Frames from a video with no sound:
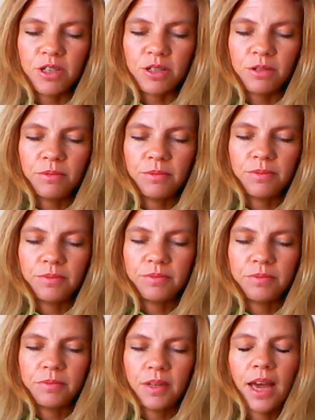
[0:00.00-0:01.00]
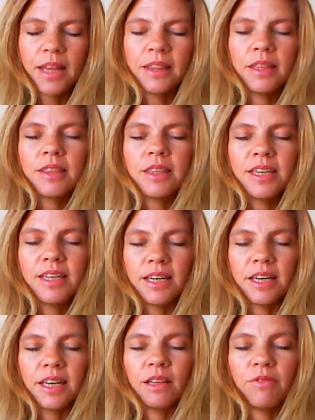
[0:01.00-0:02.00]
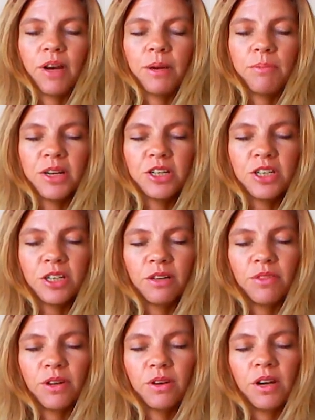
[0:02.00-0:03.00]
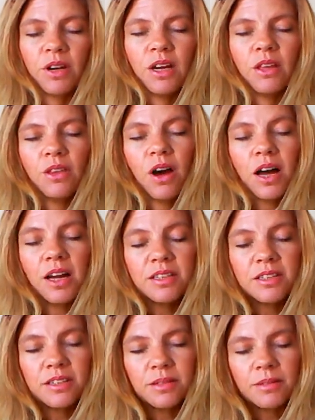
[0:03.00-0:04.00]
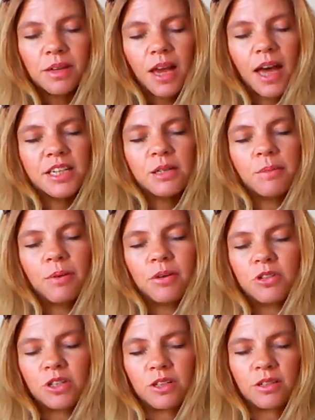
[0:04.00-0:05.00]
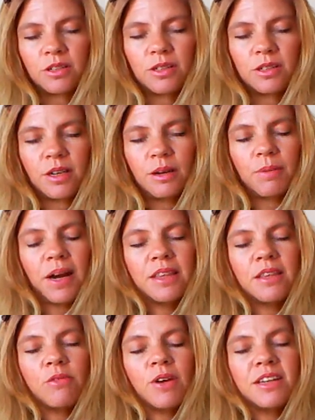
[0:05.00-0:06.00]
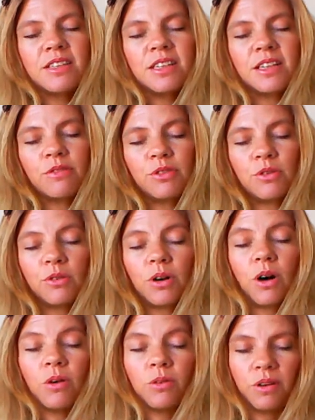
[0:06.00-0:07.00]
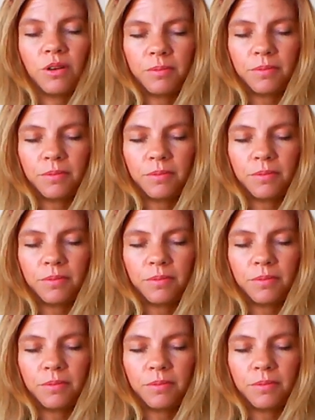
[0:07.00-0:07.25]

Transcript: you and the thinking and the vibration of their thoughts and emotions by the raising of your own.